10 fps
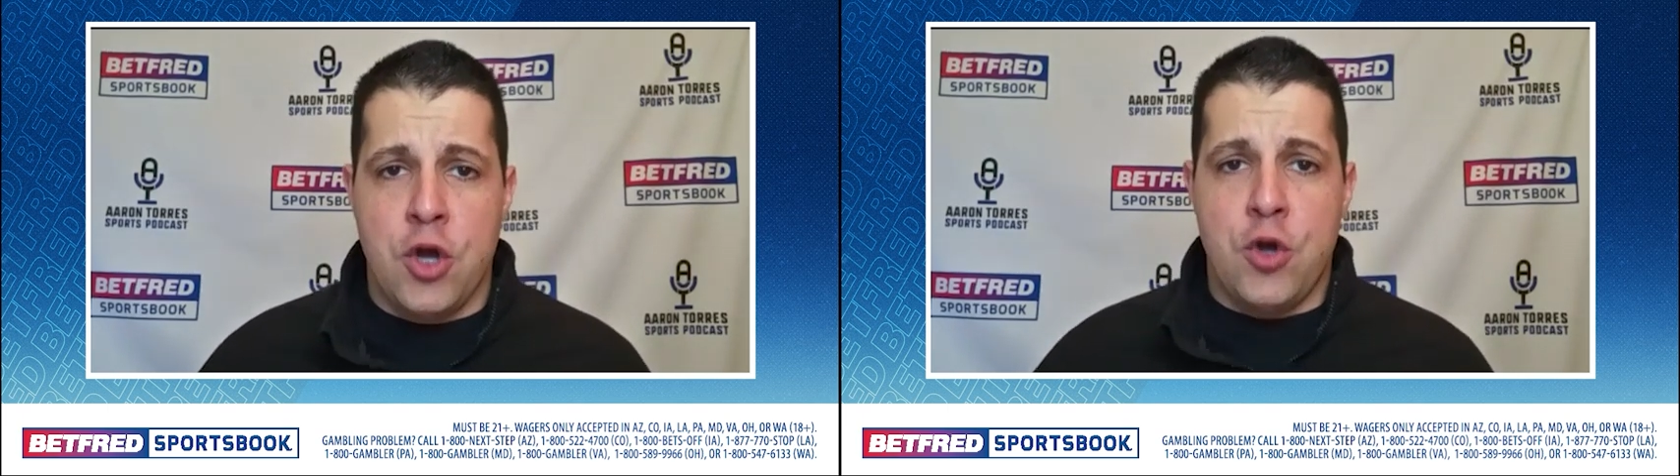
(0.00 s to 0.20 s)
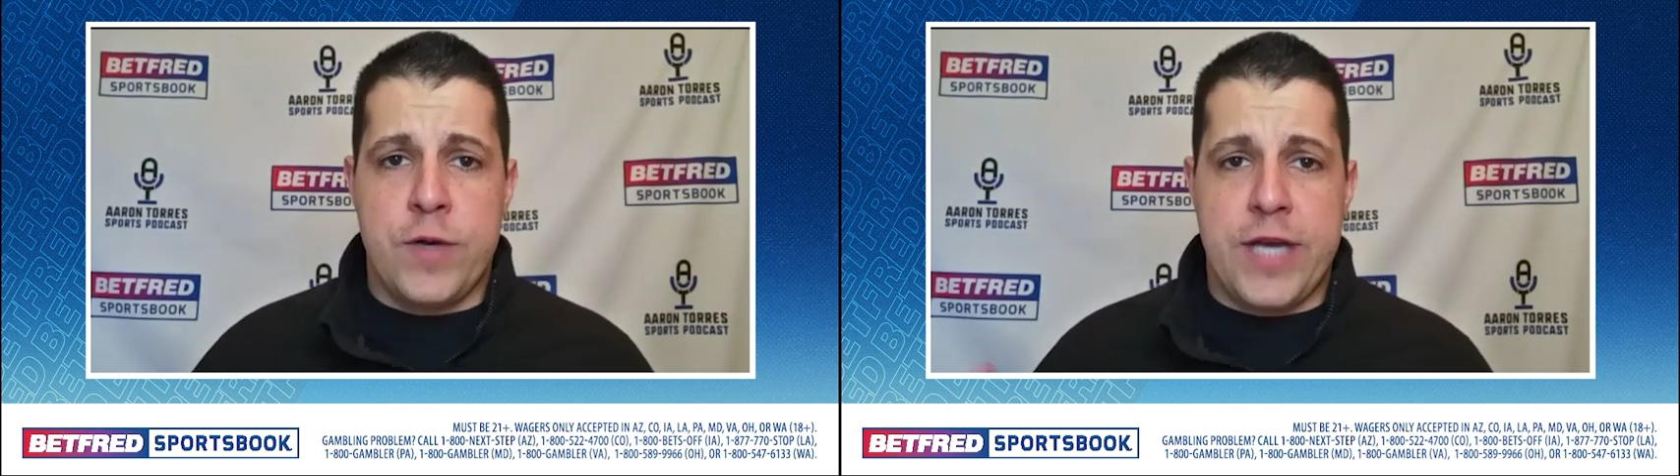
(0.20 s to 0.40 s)

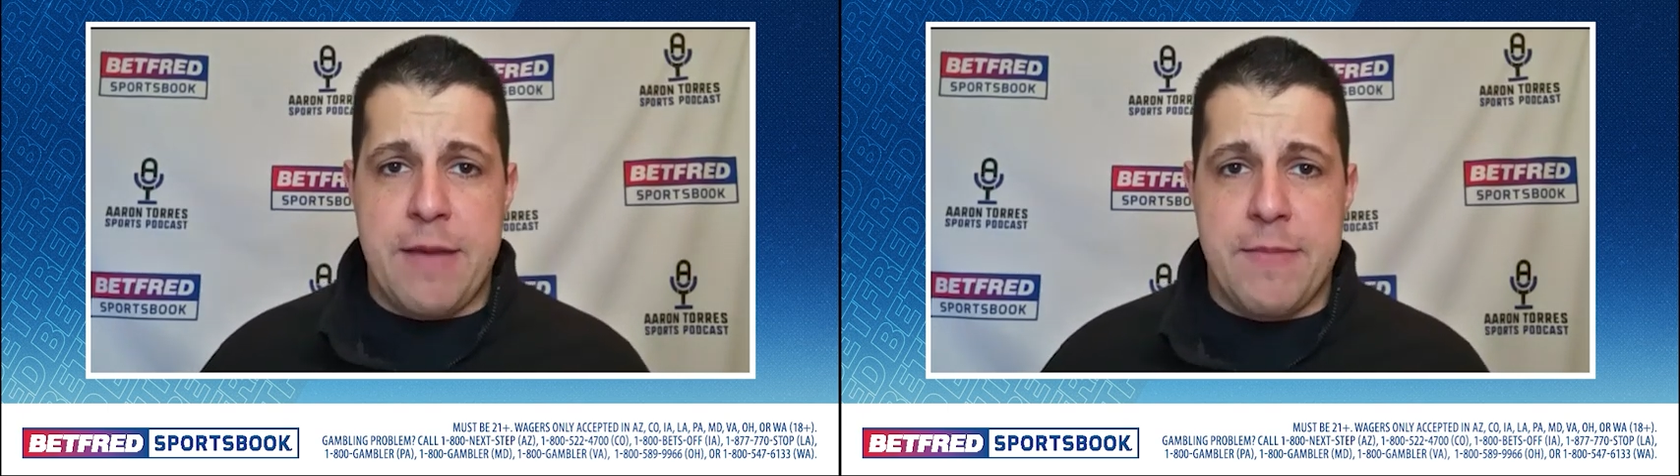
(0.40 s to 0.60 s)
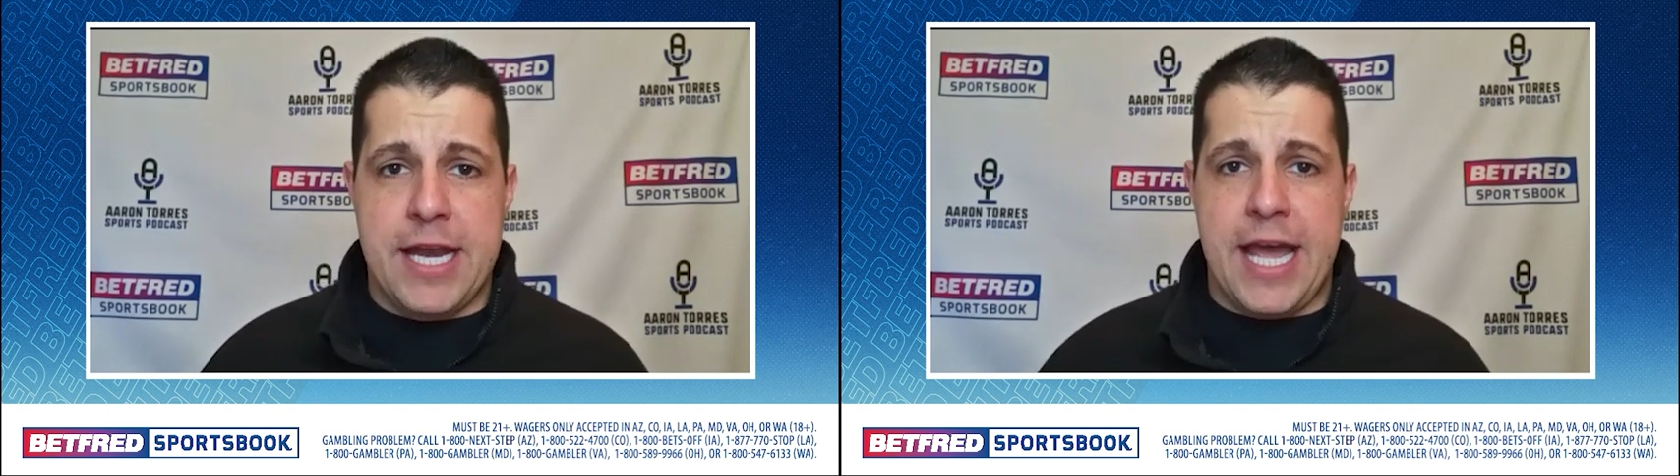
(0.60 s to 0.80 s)
who
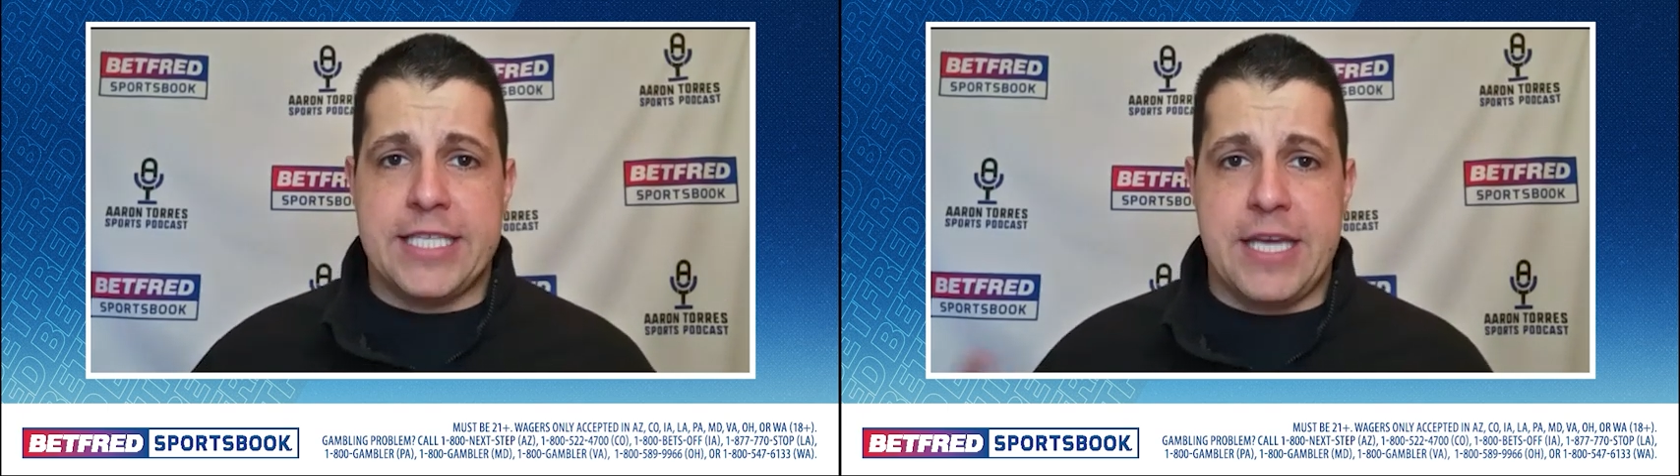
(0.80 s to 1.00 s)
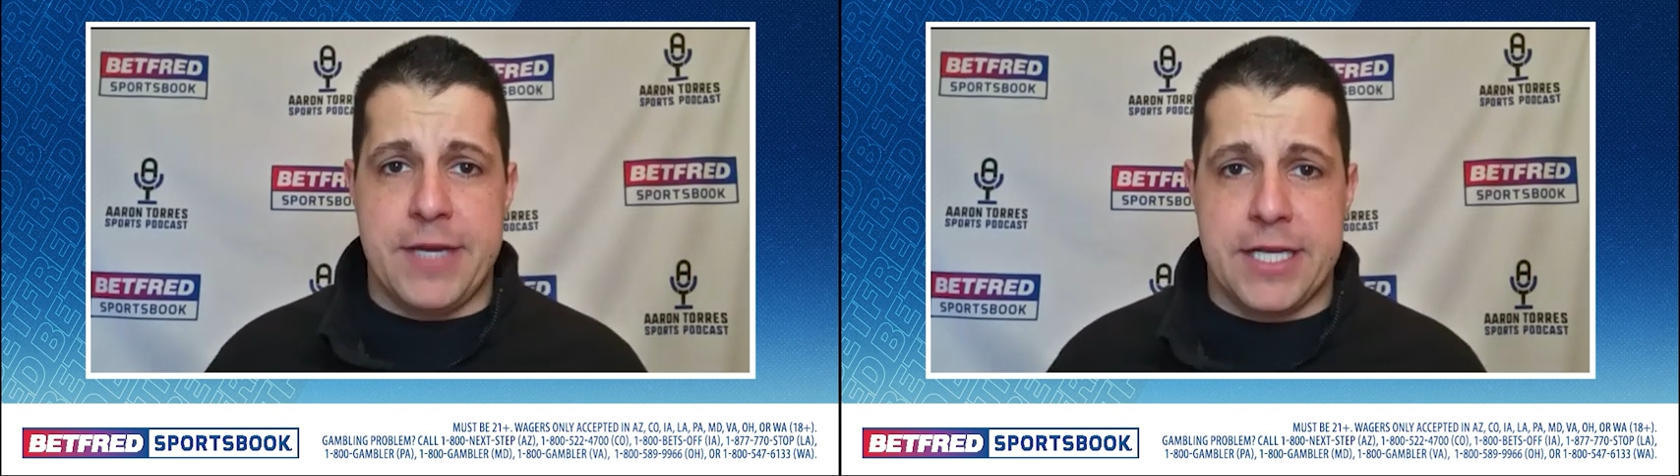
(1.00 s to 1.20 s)
came in
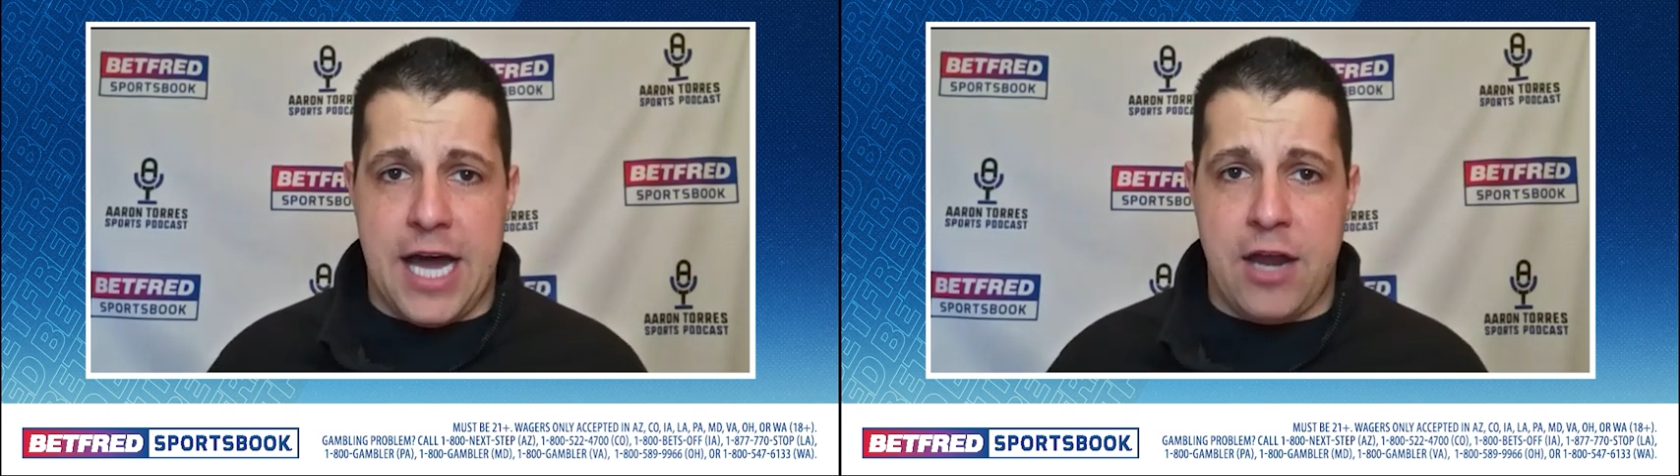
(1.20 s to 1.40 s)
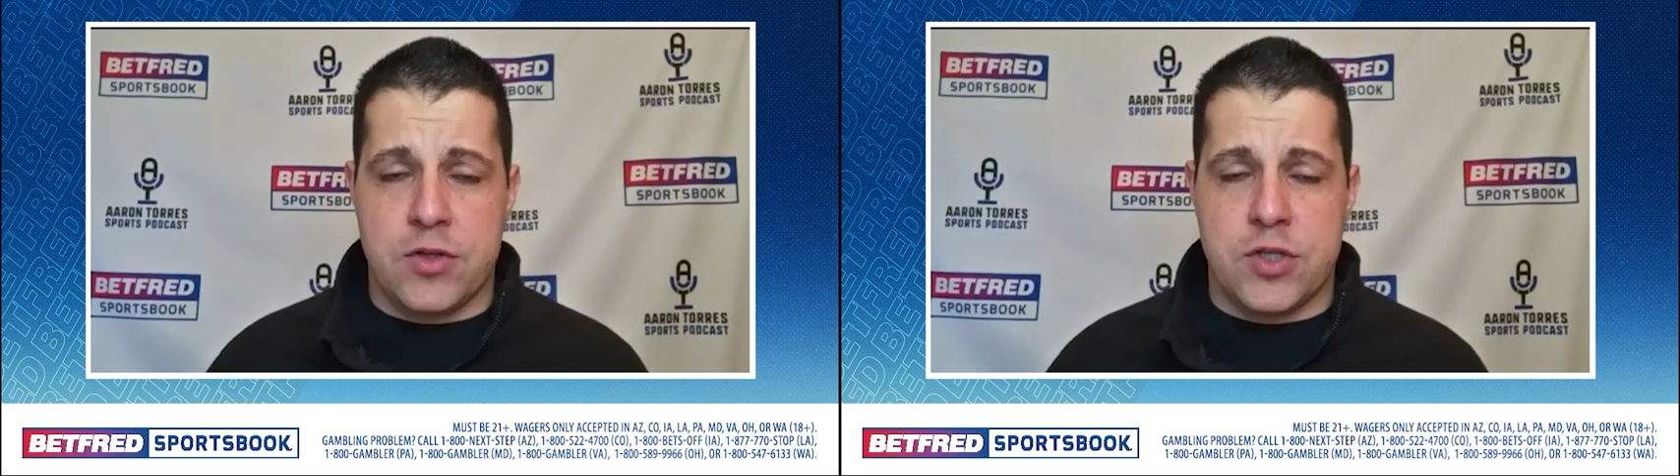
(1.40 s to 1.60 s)
as a
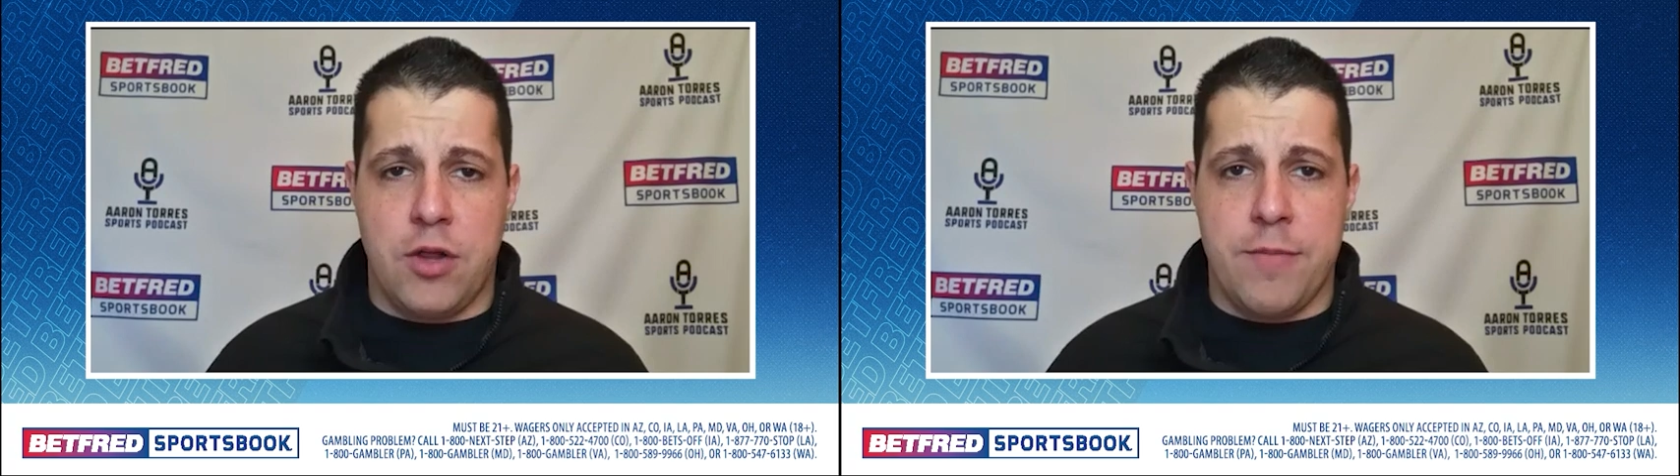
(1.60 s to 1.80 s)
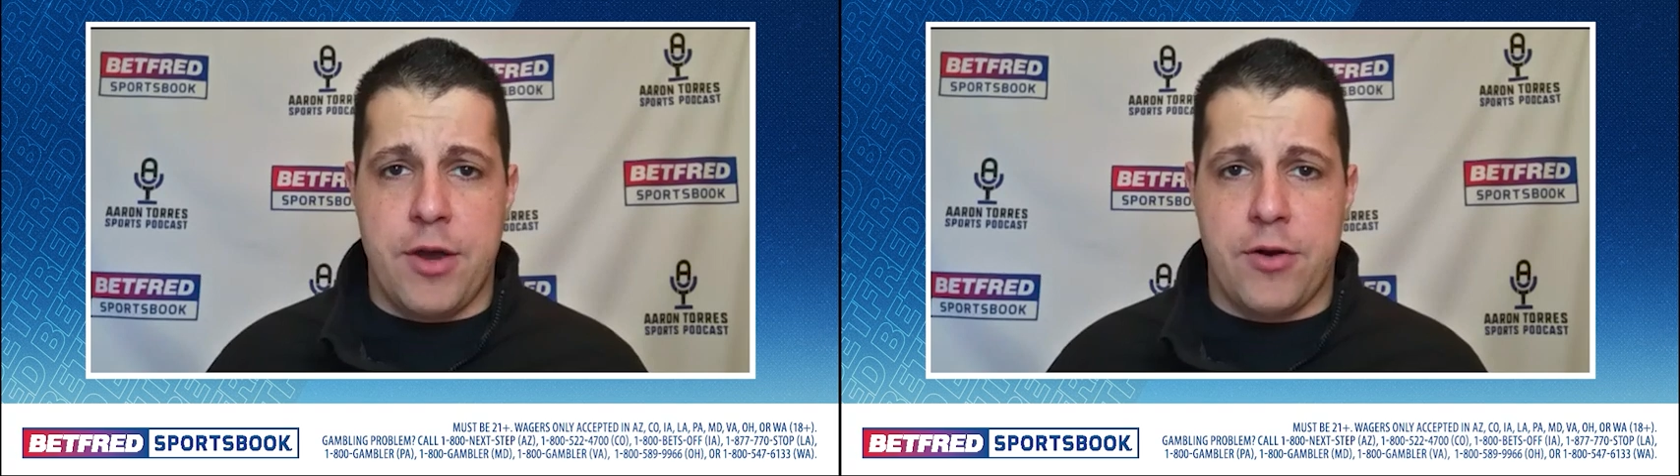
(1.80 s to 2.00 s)
McDonald's
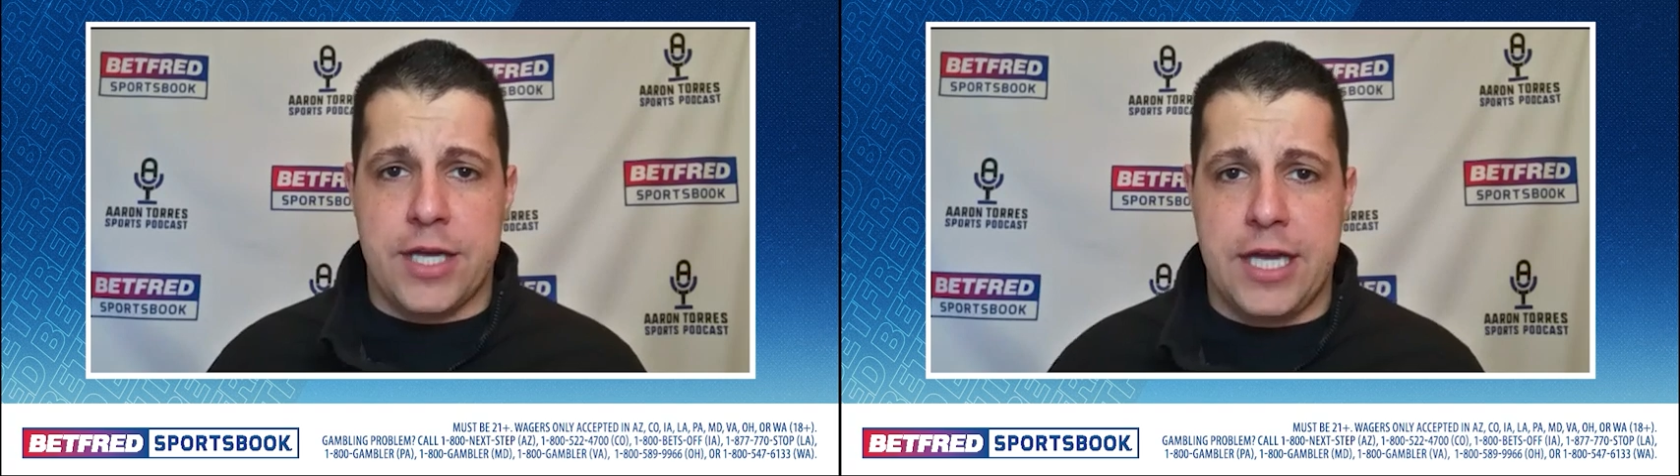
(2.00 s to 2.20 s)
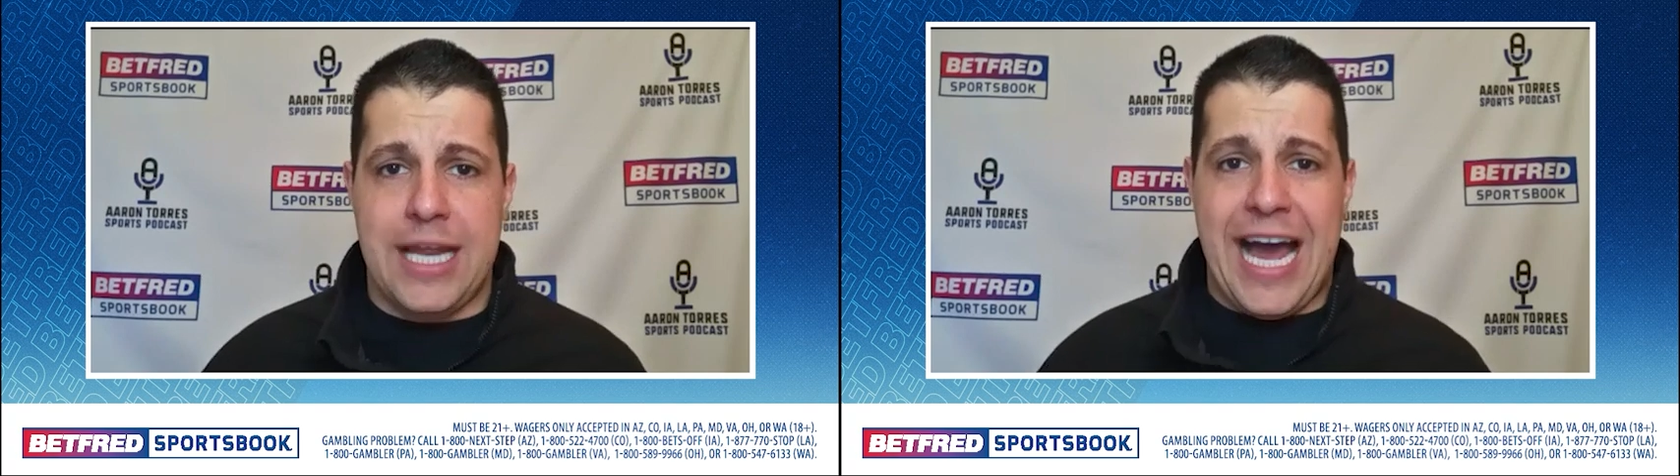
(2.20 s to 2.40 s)
All American,